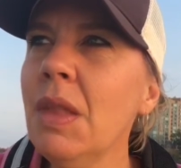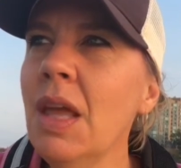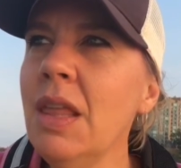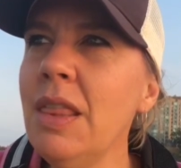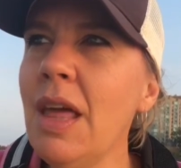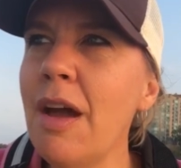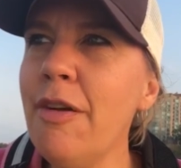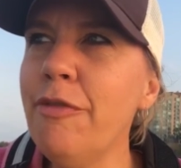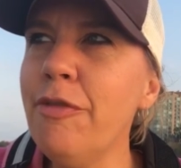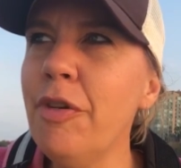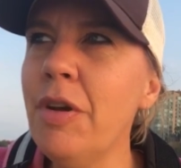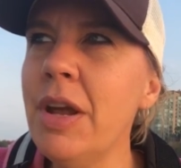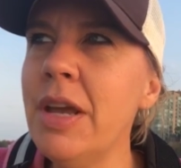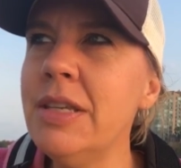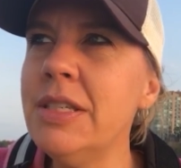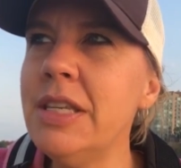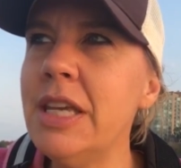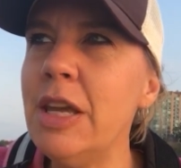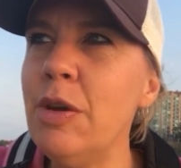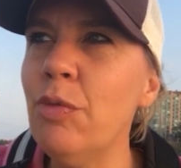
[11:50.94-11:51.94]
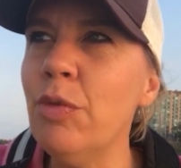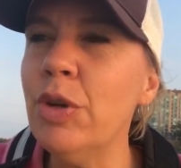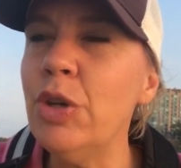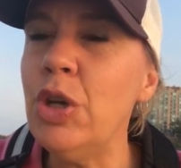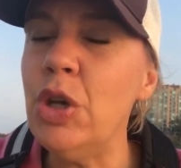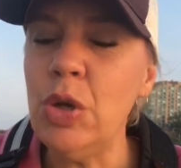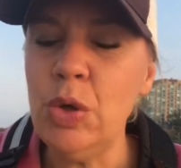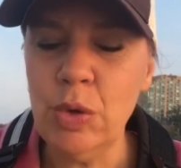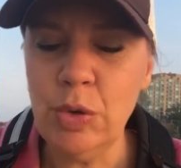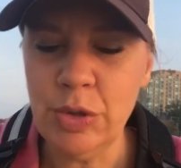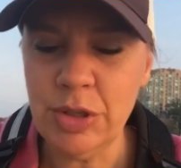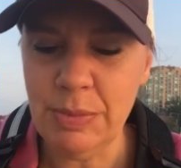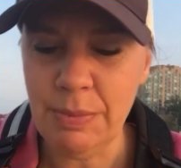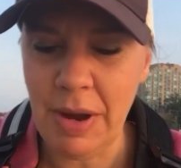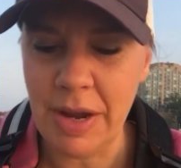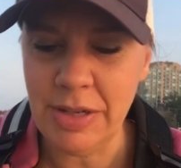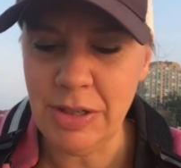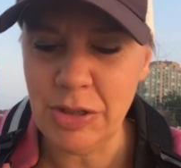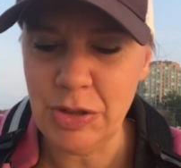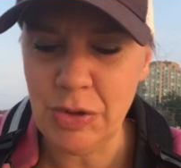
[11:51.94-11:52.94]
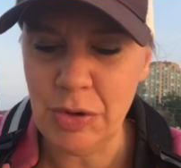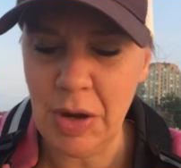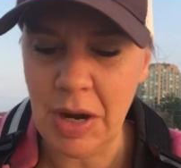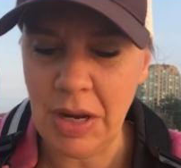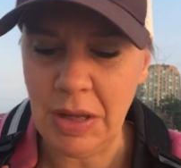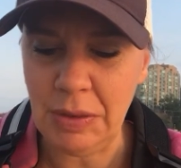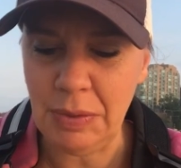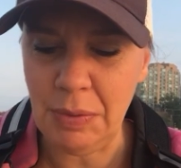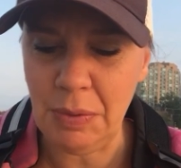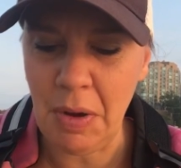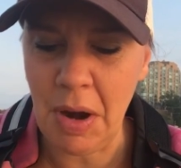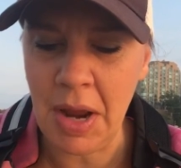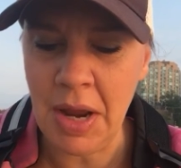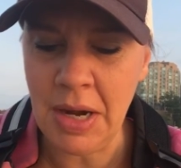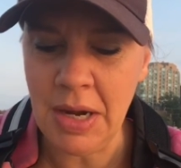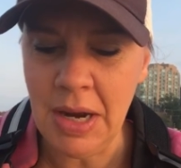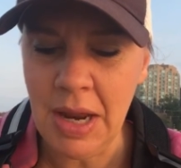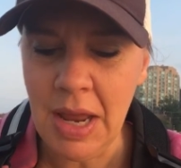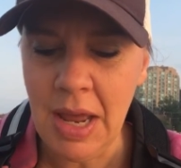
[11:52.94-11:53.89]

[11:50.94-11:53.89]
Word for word: That phrase, he renews my strength, right?